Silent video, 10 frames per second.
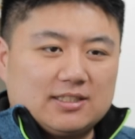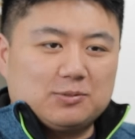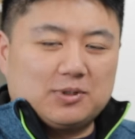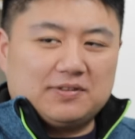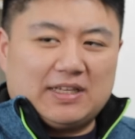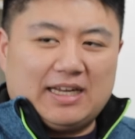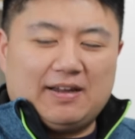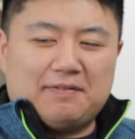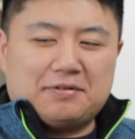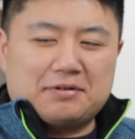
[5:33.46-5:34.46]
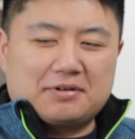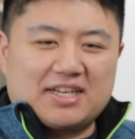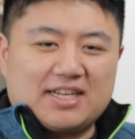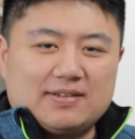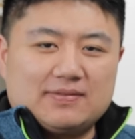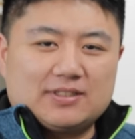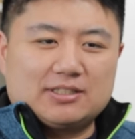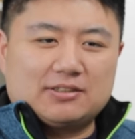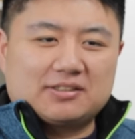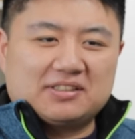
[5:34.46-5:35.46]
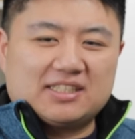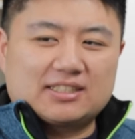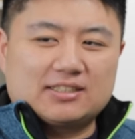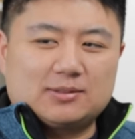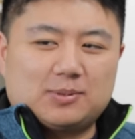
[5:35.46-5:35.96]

This is one of the heavier games in our collections,